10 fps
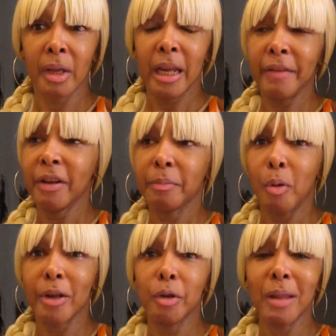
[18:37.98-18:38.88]
Even if
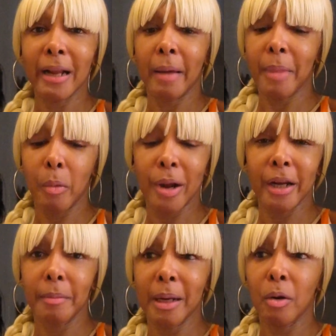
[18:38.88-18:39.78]
point you like I'm not
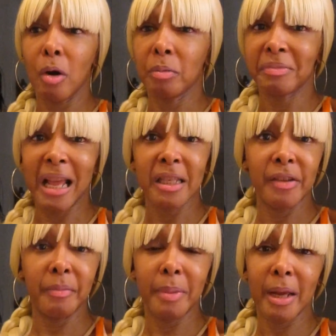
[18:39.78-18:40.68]
wearing them at all, that's
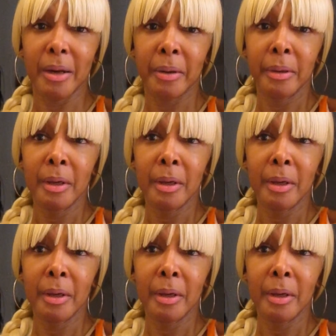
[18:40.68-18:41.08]
even better.